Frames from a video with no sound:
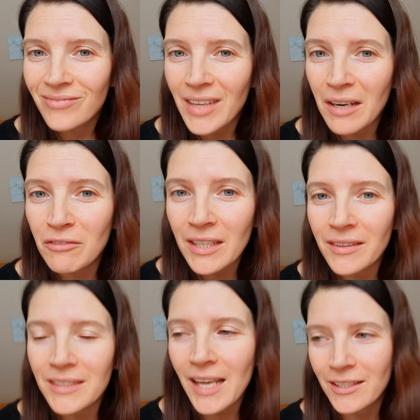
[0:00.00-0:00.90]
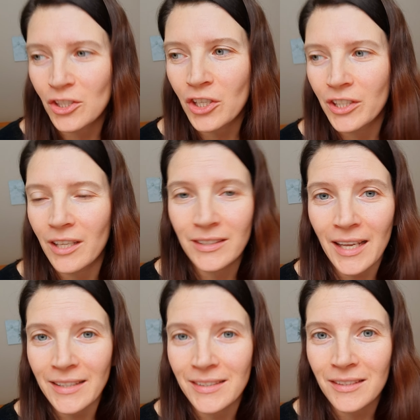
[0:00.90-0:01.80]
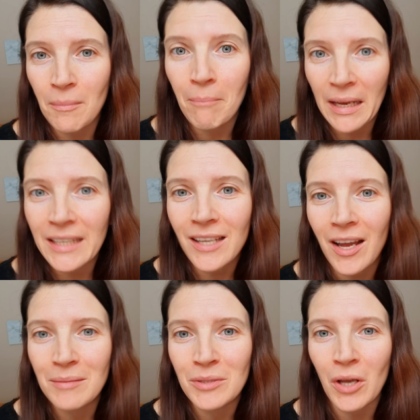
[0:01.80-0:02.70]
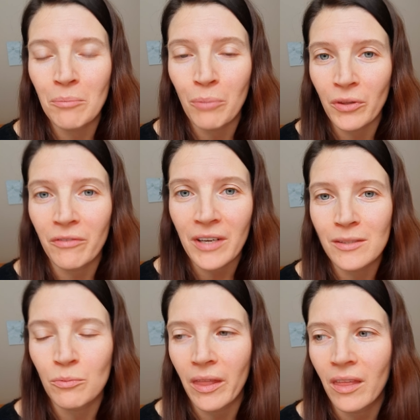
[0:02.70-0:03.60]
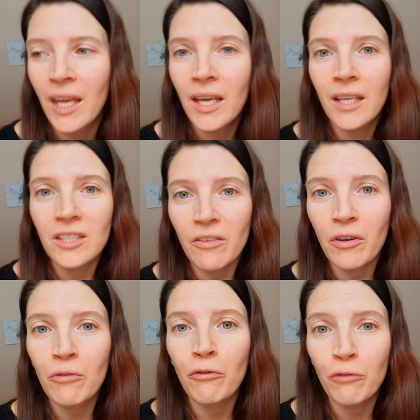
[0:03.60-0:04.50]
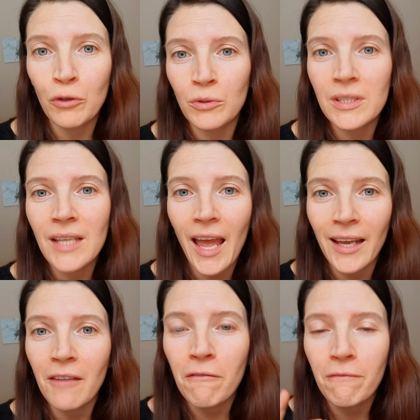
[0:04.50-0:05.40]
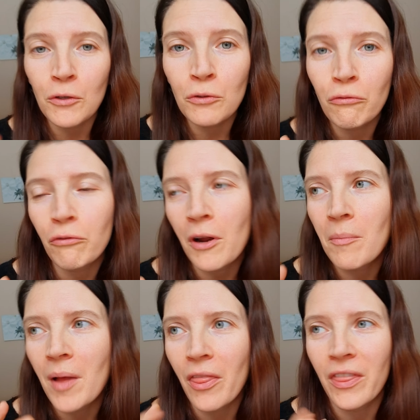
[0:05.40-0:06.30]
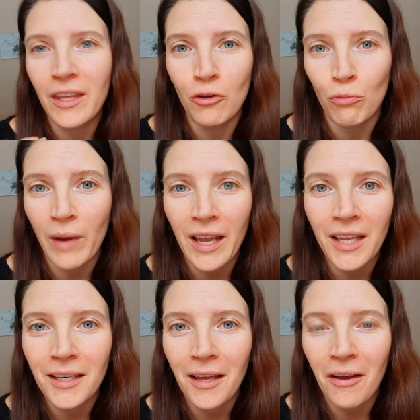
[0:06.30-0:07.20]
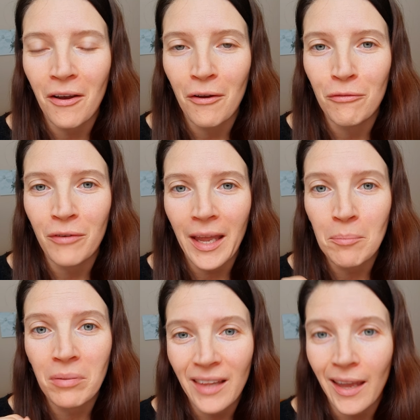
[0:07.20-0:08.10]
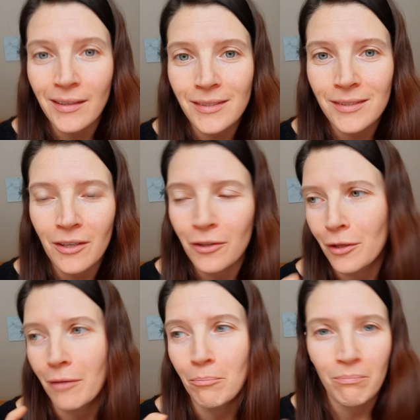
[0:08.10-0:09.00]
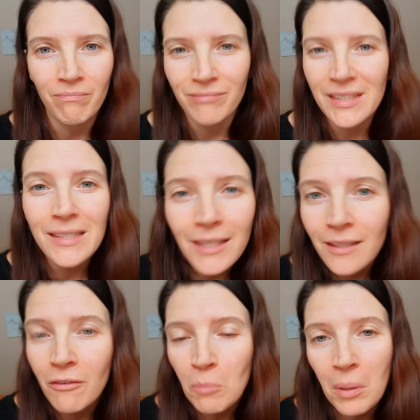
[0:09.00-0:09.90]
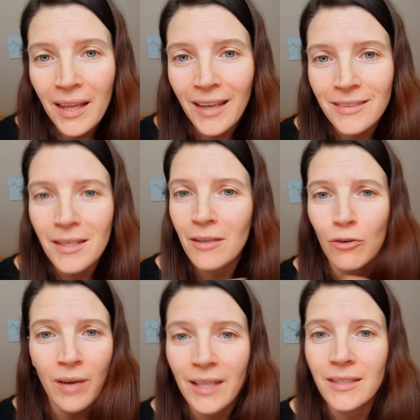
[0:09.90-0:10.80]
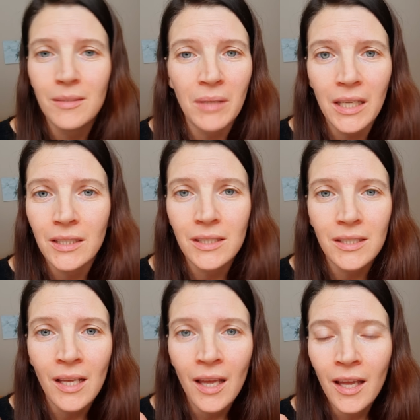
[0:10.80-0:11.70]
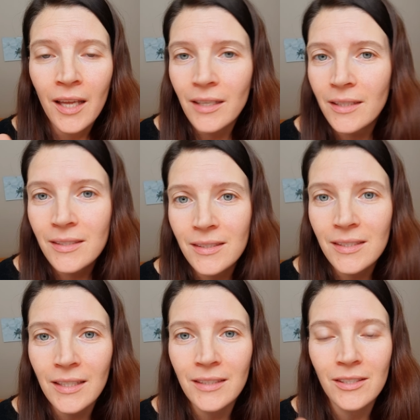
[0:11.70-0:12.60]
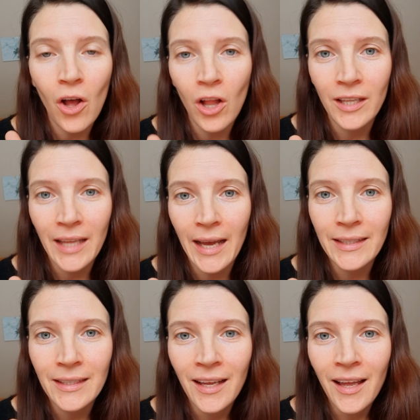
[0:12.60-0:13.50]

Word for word: And I've done the test on test many times on both of us with different foods. Any food from the grain of a plant, uh, the seed of a plant, grains, beans, nuts and seeds, all of that